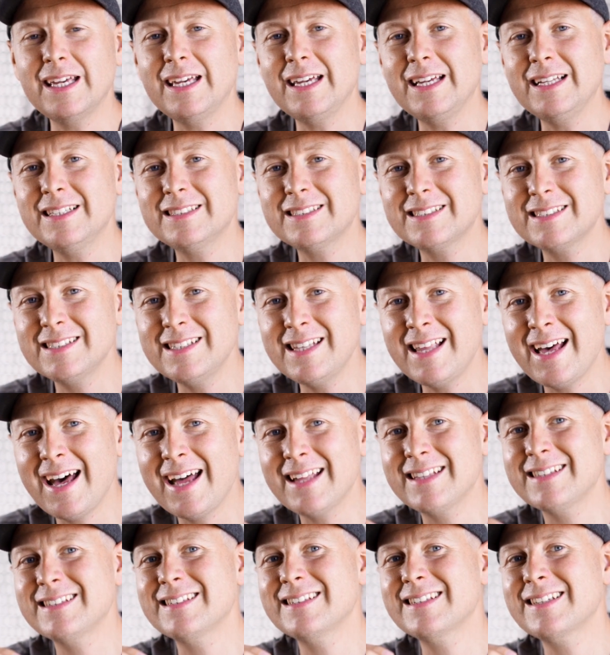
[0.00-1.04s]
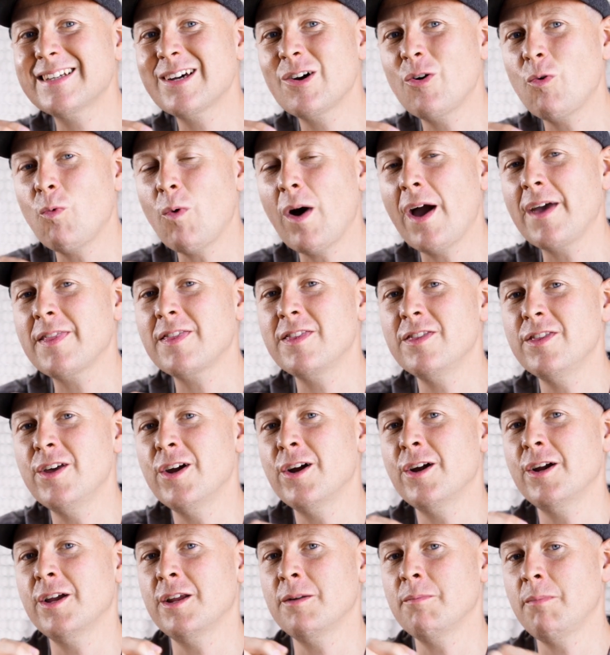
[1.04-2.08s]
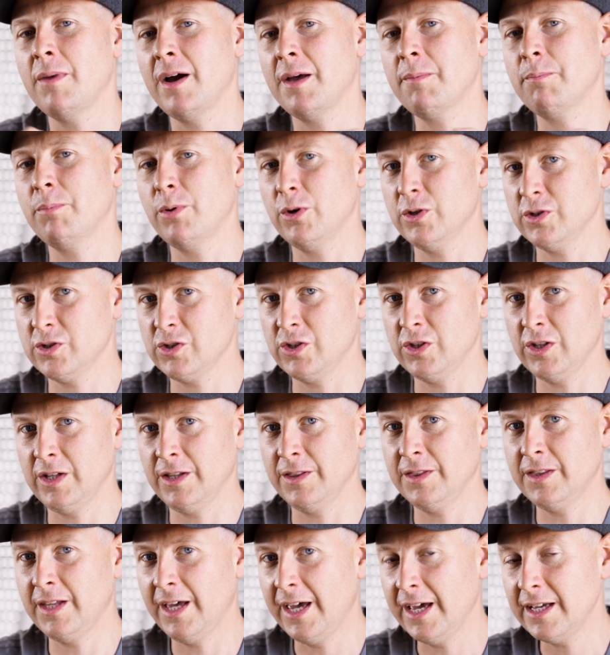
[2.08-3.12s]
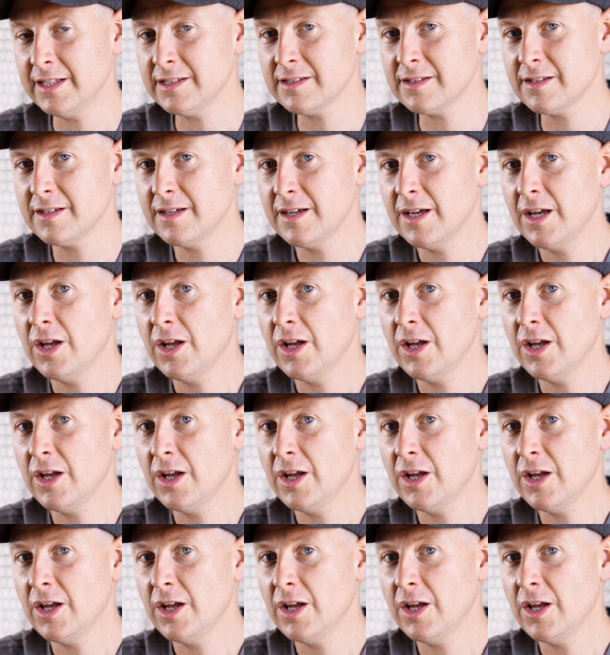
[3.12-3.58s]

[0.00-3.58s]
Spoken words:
it's not quite there in my personal taste,